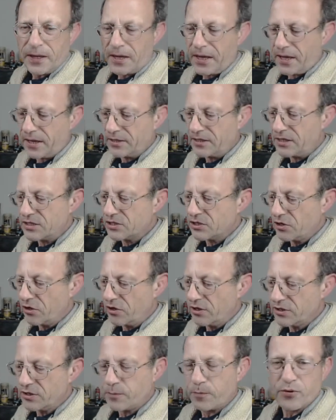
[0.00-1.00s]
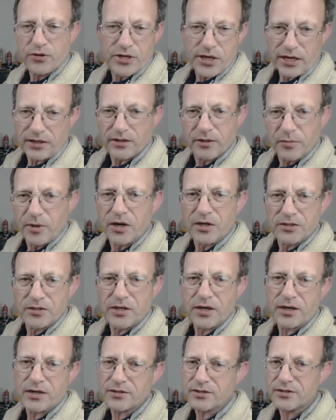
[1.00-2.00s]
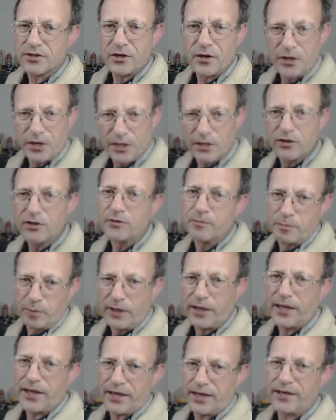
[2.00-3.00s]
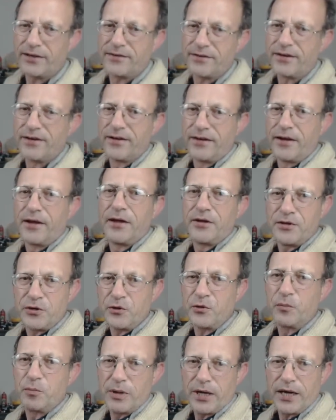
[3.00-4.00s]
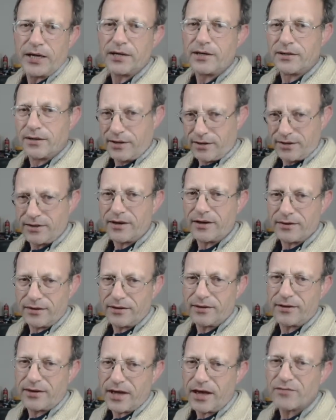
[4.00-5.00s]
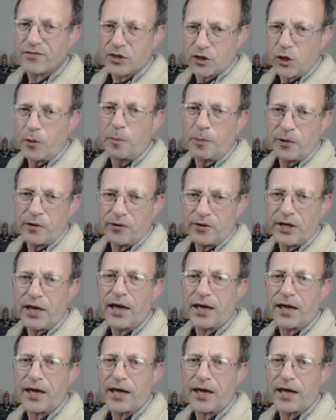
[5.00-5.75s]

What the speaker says: and it's going to protect the motor. So a good blade, new blade, and have a couple on